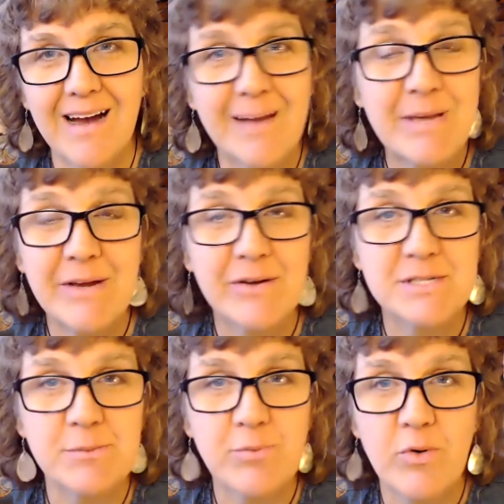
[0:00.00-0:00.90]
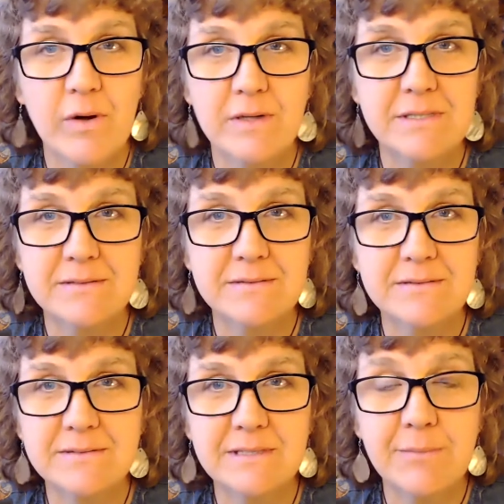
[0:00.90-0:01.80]
here to support
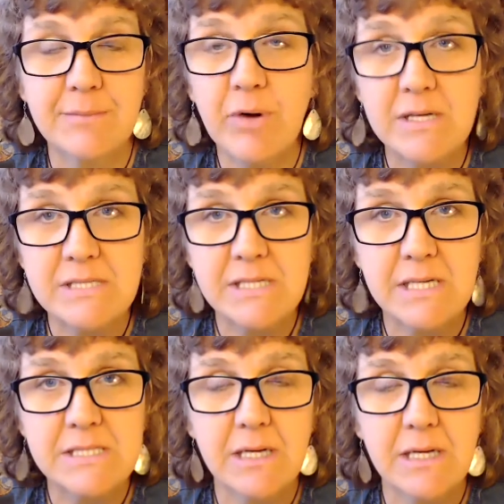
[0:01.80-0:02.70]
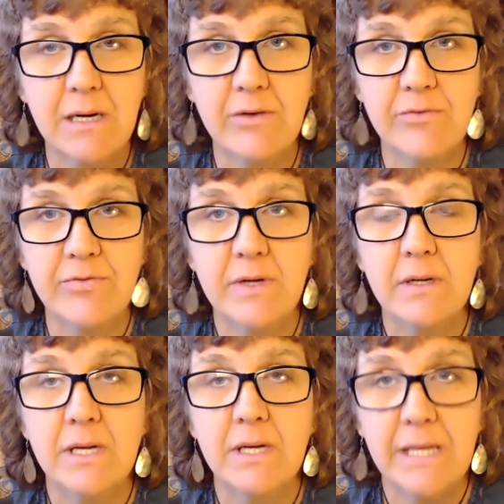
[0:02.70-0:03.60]
the process of
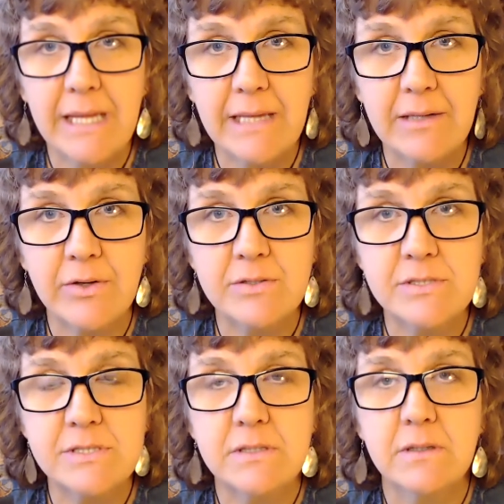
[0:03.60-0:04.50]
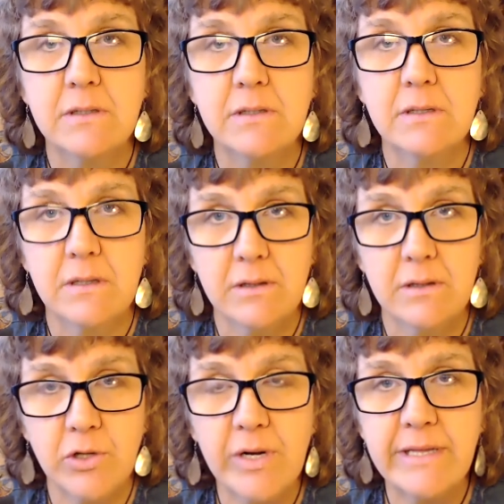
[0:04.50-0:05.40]
healers
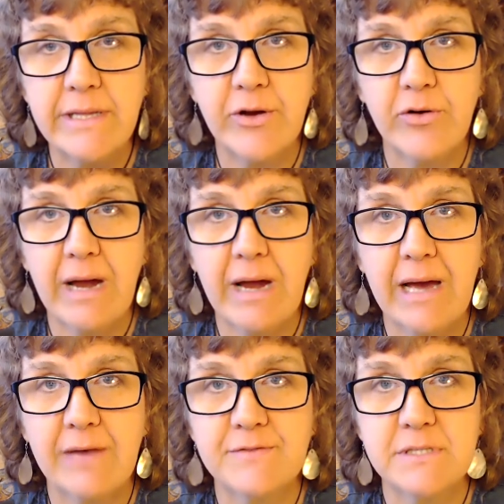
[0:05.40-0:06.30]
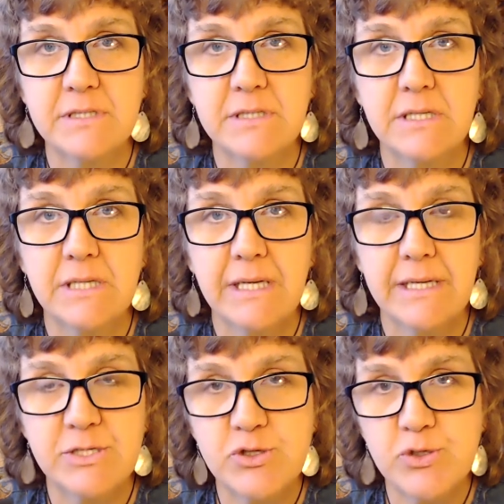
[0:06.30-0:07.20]
learning their craft in
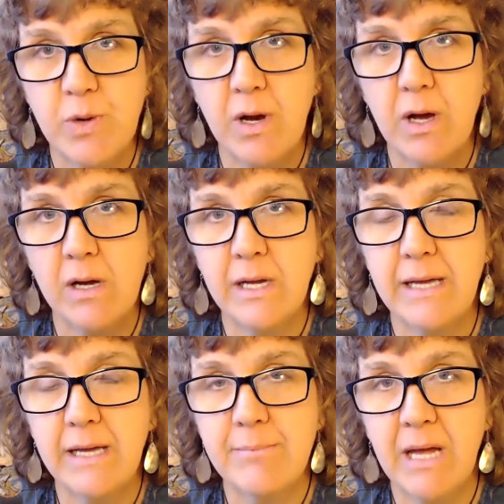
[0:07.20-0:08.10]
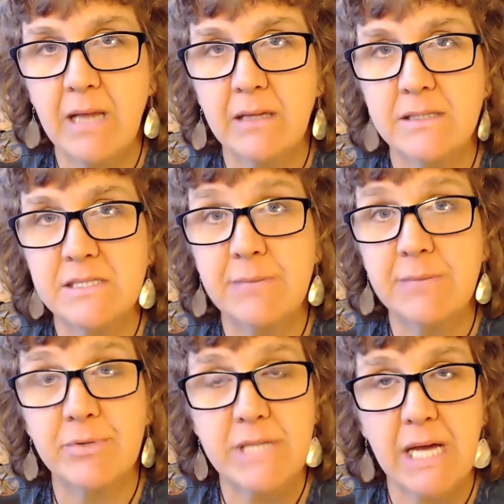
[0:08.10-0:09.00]
a strong and balanced and
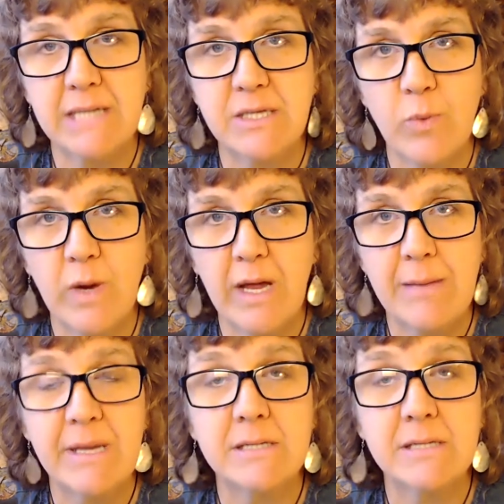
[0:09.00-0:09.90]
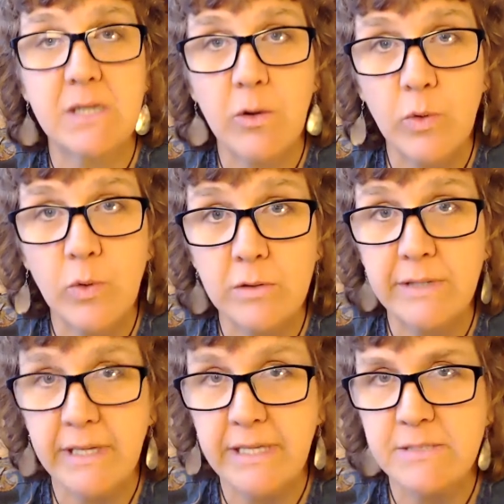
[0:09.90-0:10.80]
protected way, because our world
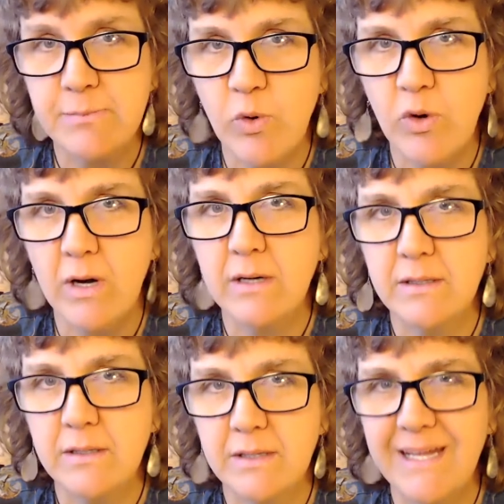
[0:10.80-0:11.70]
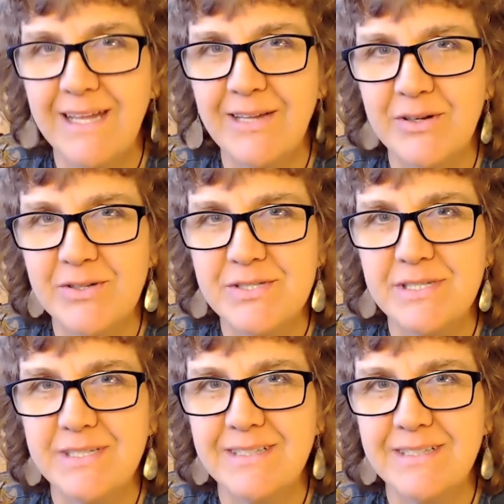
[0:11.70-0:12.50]
needs more healers.